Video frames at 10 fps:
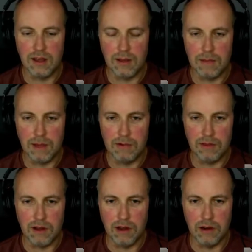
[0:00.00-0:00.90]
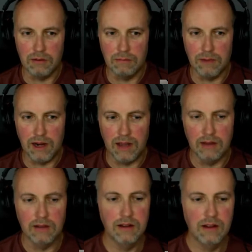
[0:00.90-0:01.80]
paper in the Cologne mailing
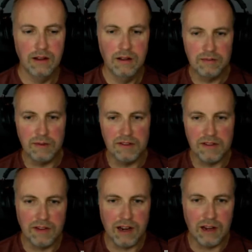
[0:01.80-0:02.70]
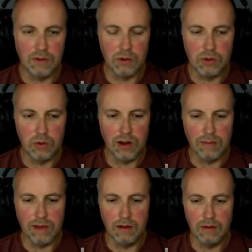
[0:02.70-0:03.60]
specifically for talking
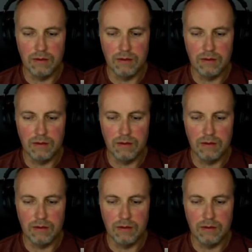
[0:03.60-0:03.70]
about